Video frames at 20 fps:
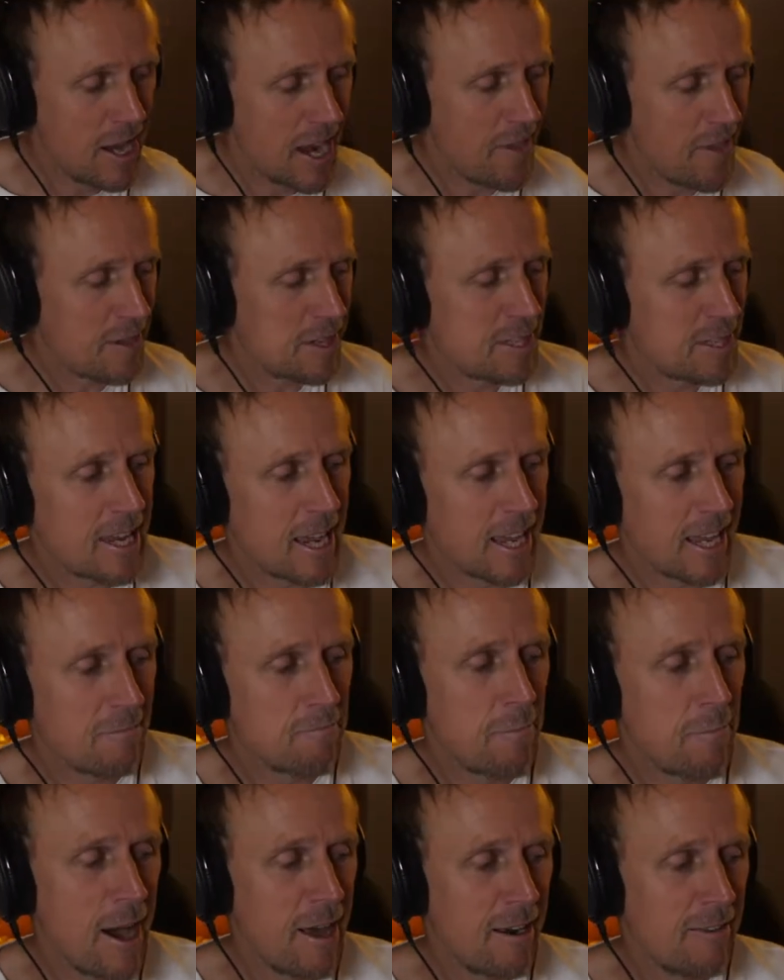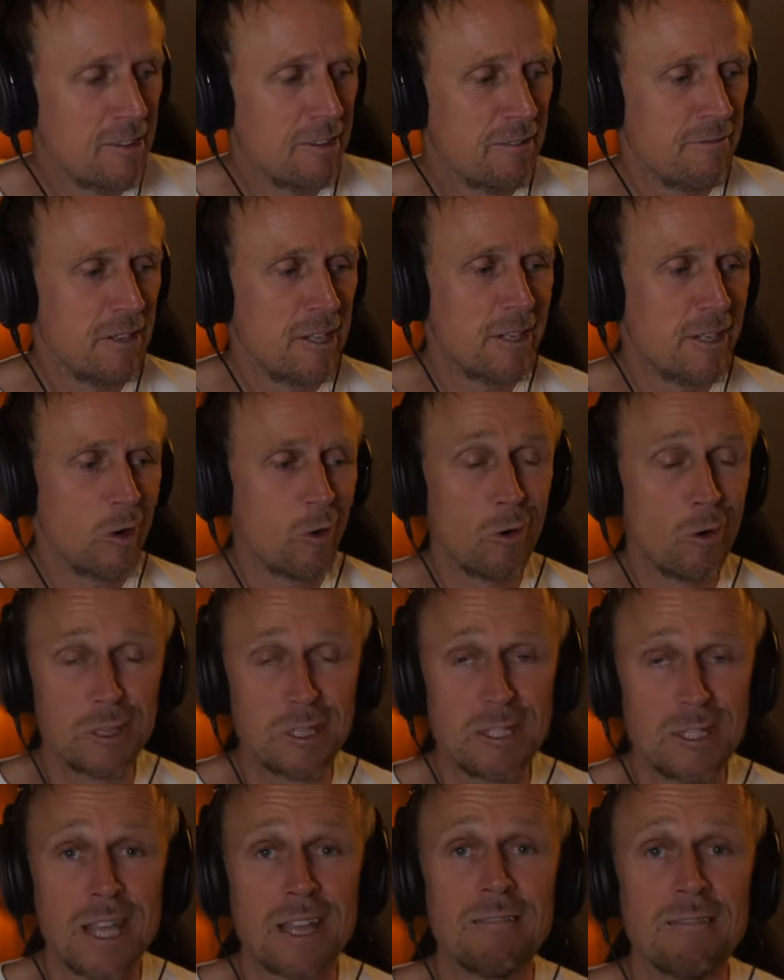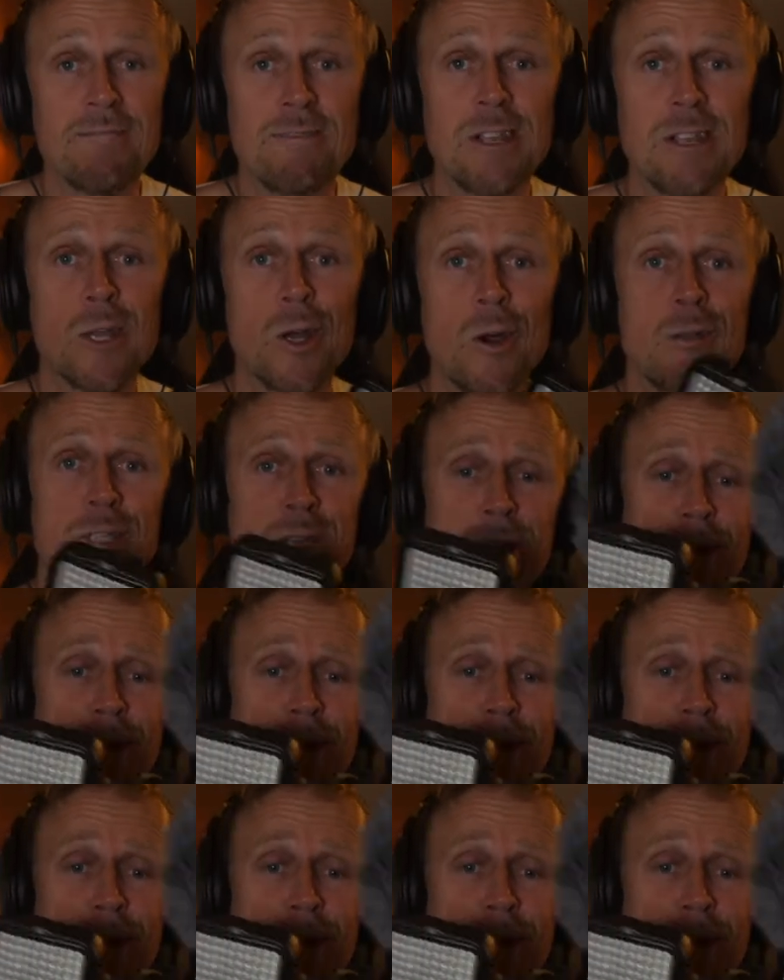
And the second part of the video, or the second video, is